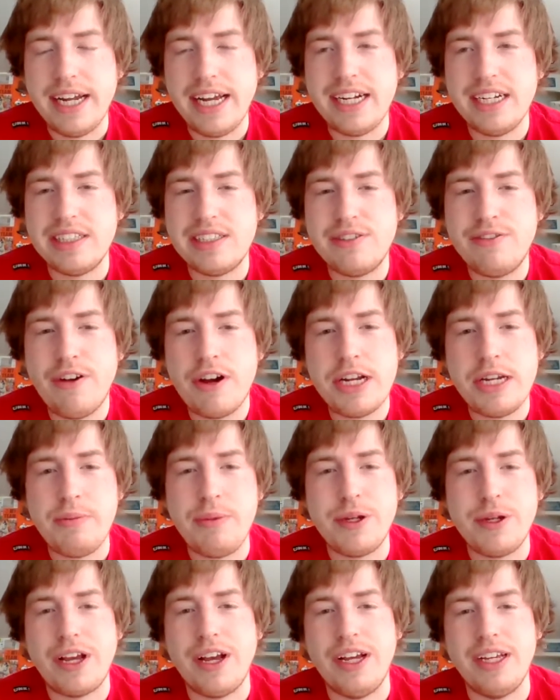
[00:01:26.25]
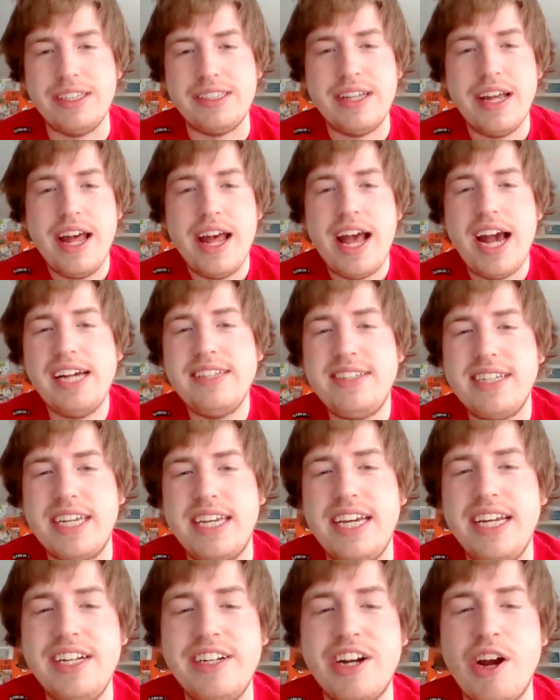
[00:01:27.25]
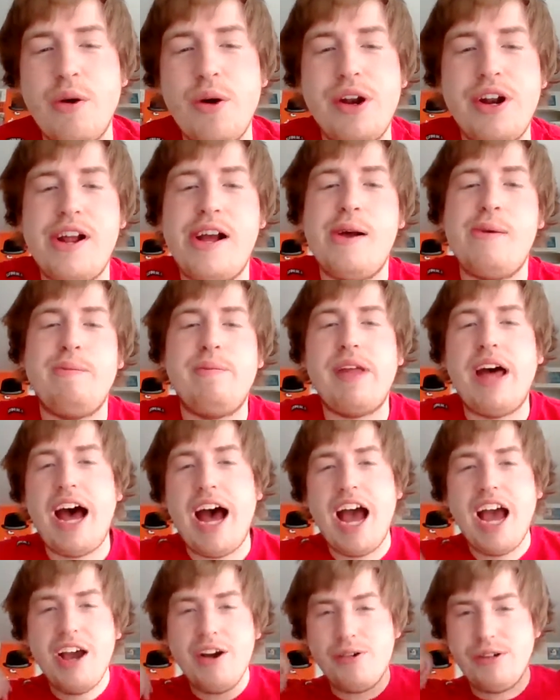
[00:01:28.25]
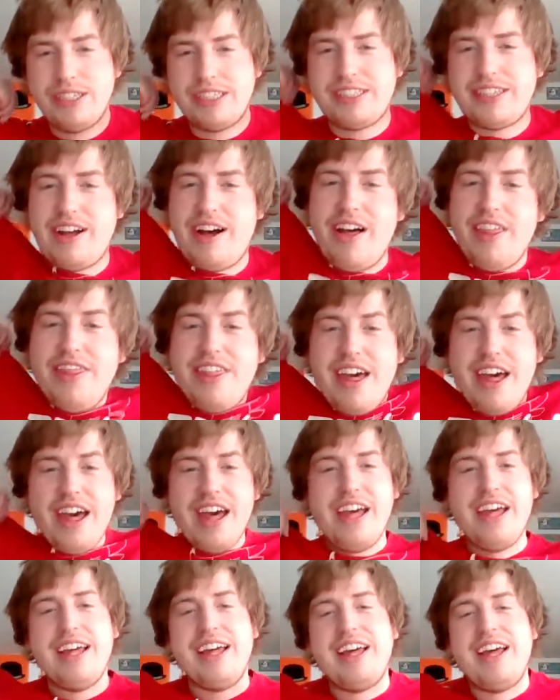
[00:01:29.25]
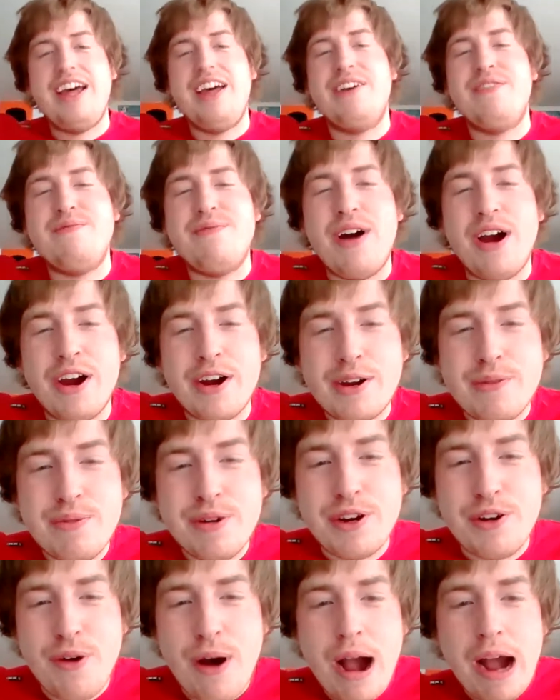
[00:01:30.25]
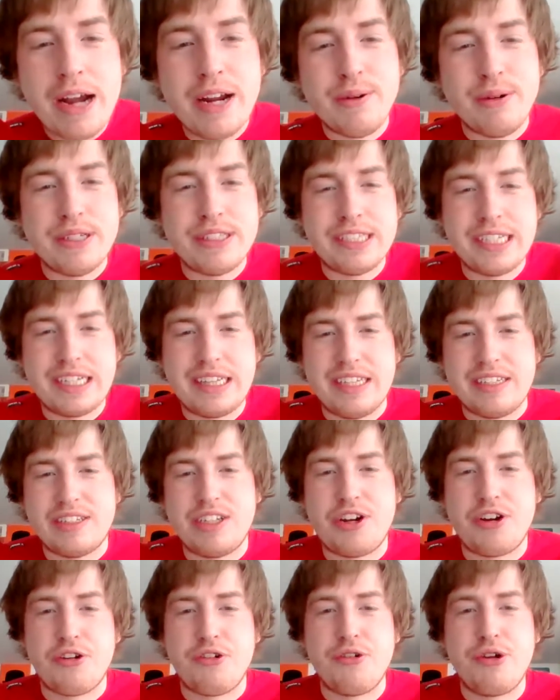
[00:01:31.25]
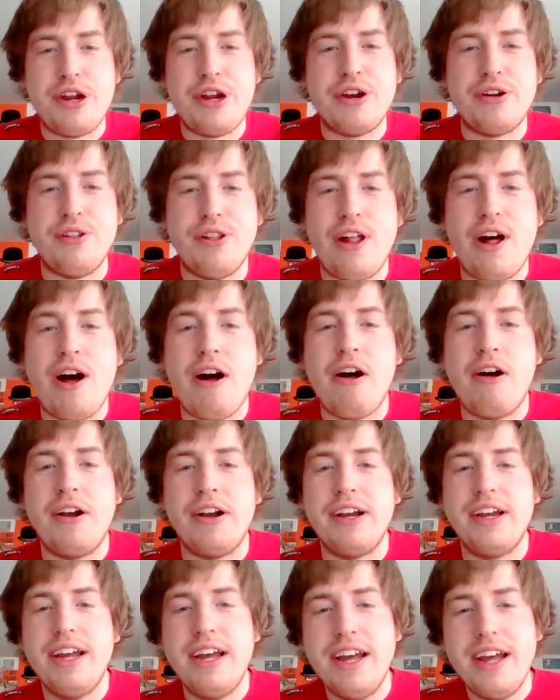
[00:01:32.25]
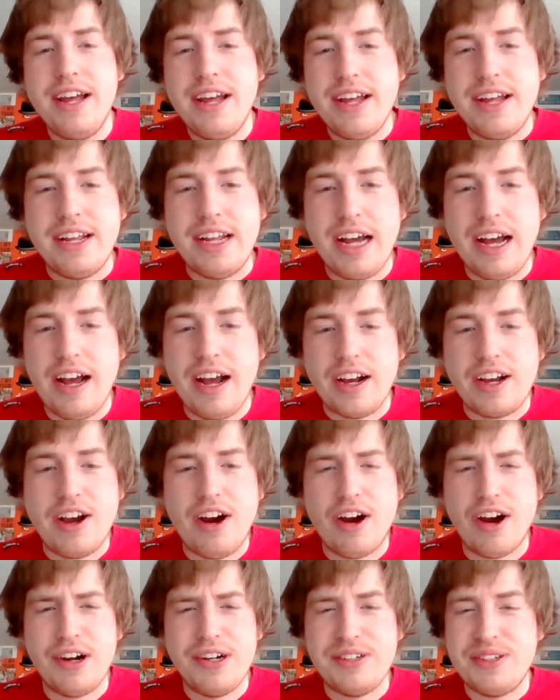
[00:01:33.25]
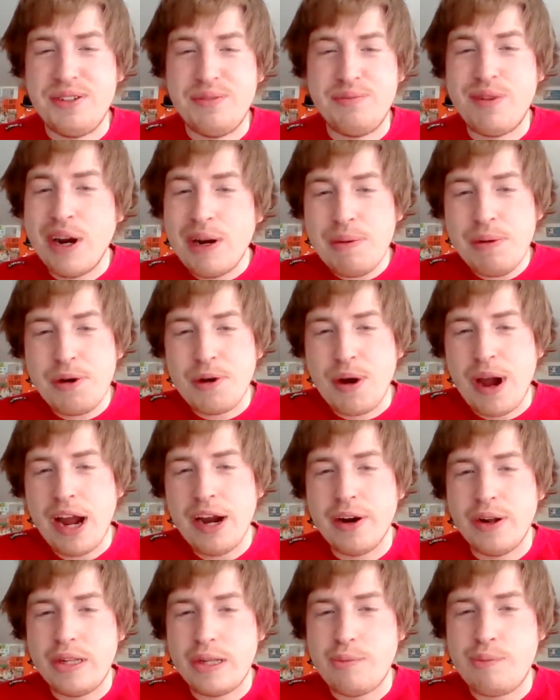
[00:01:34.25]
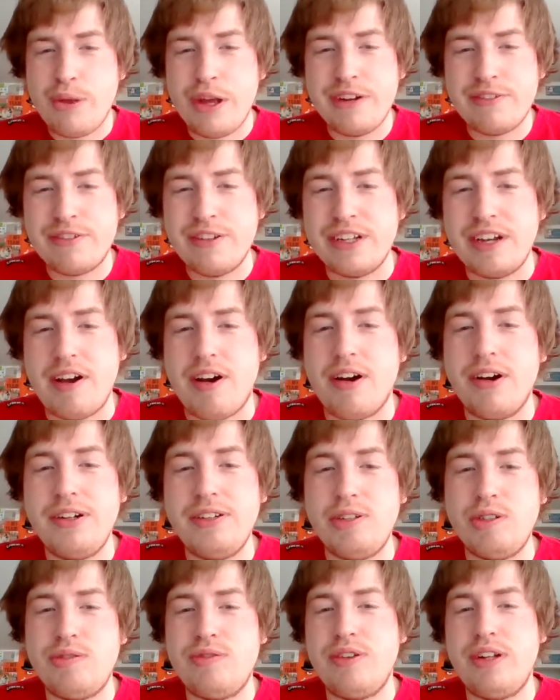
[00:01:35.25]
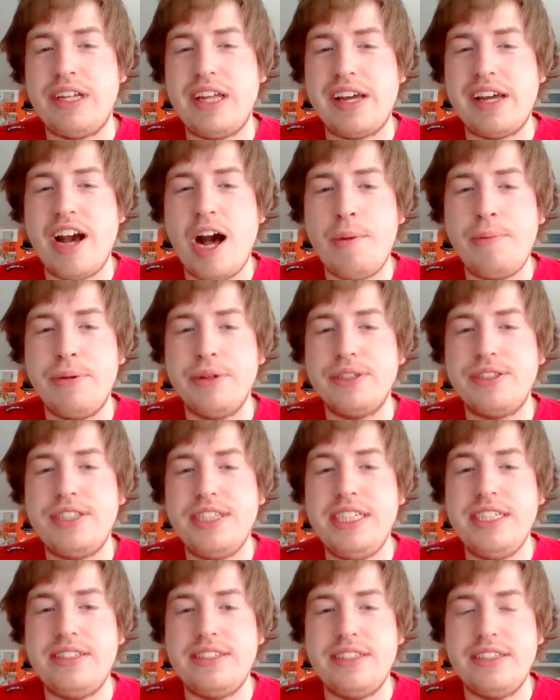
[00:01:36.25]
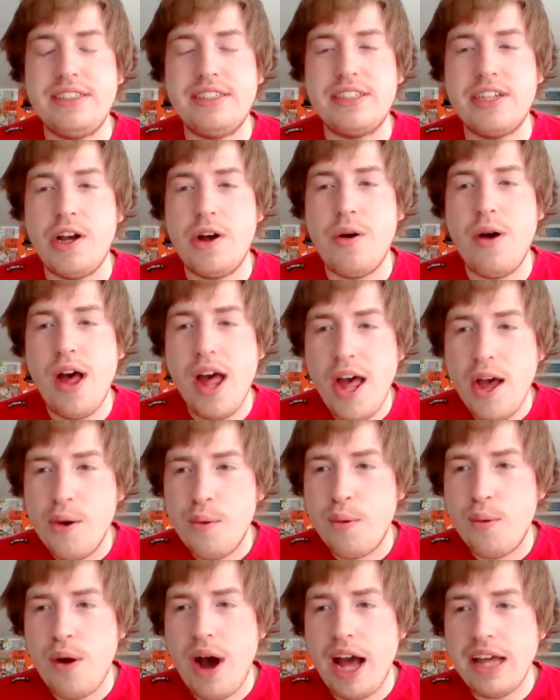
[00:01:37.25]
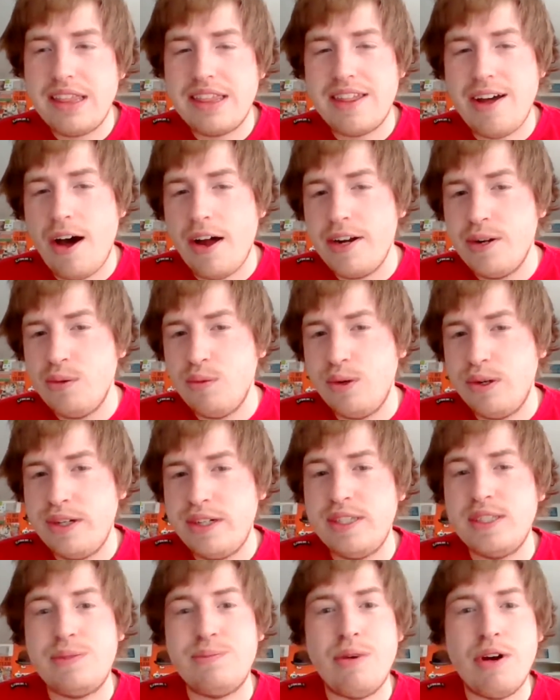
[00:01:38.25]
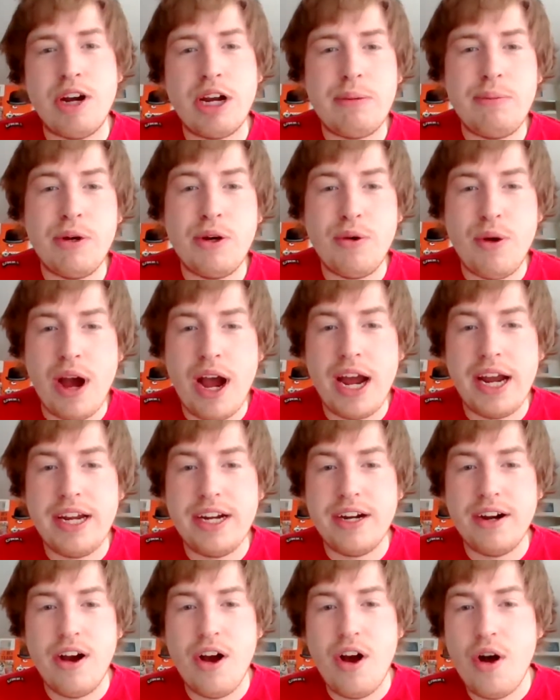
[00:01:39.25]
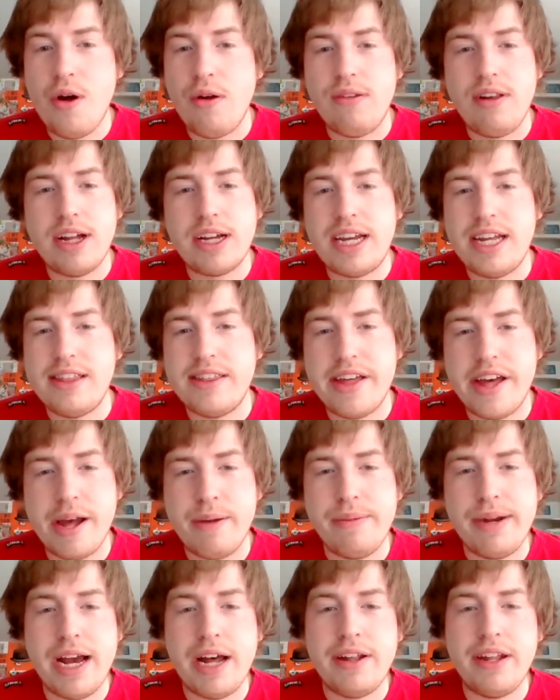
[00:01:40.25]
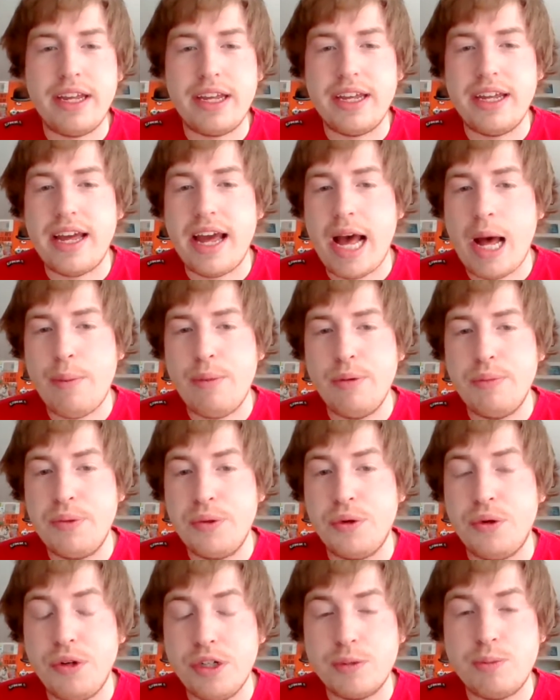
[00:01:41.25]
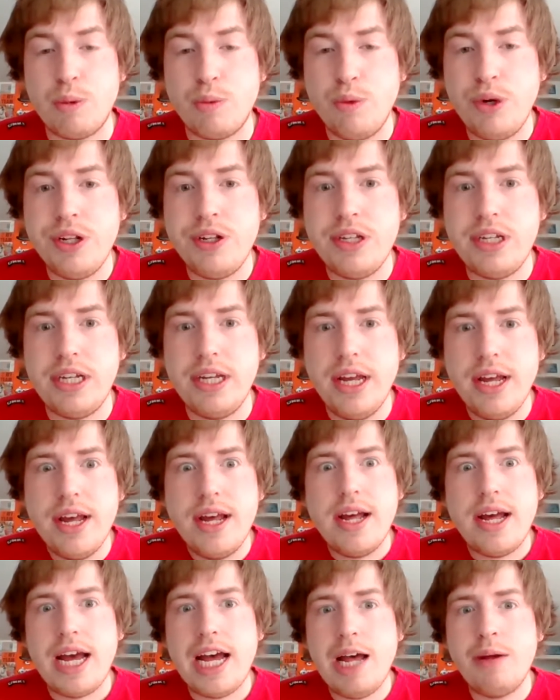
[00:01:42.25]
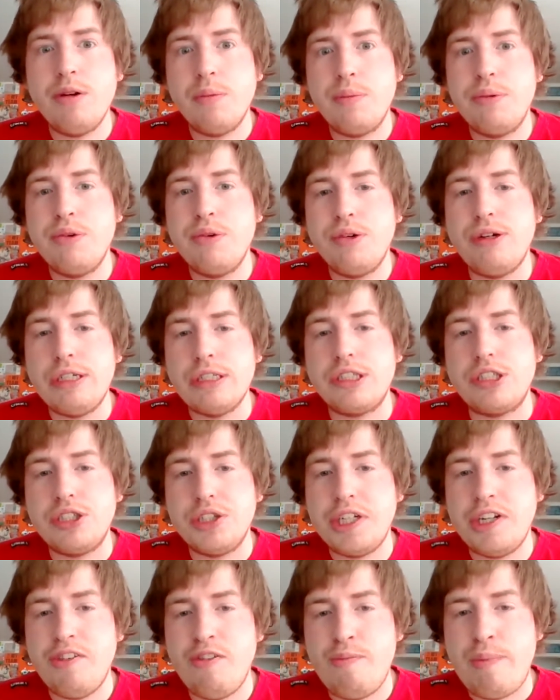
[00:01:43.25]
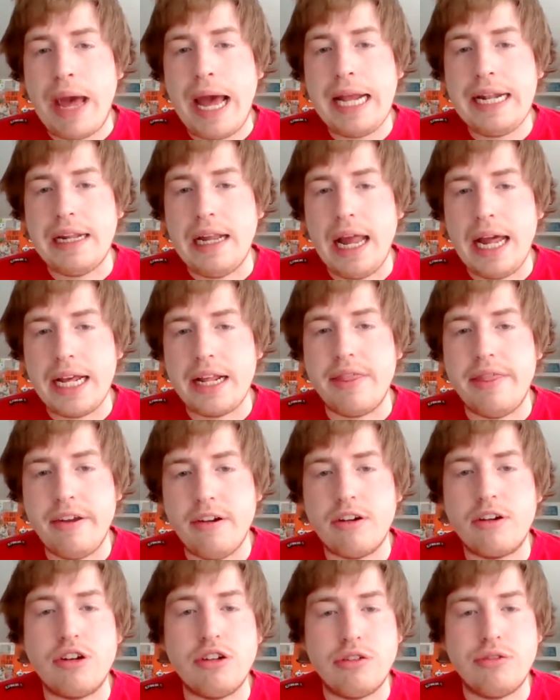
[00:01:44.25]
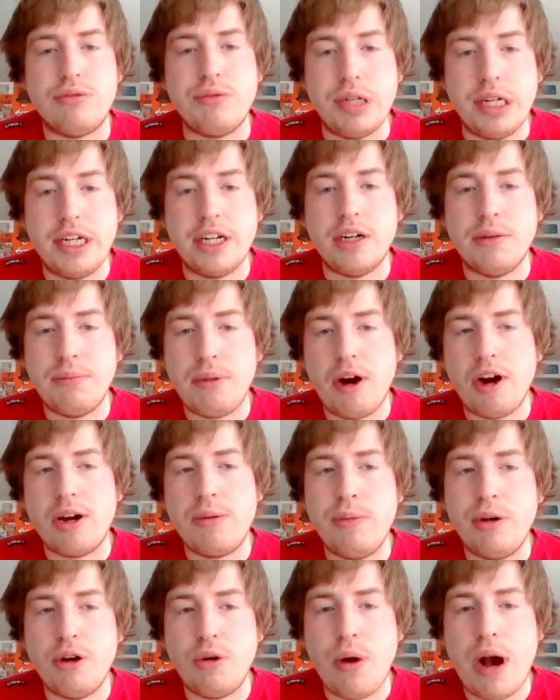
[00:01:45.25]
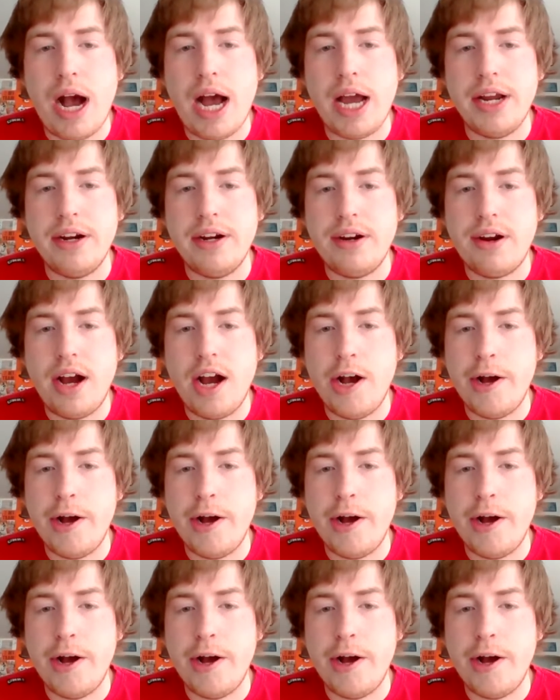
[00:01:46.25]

And it's funny because as a kid growing up, I always thought that Mark McGwire was like this career-long Cardinal. Mark McGwire only played for the Cardinals for like a couple seasons. So I thought it was Mark McGwire. Oh, lucky them. Now they get Albert Pujols. But really, Albert Pujols should have been like their career Mark McGwire.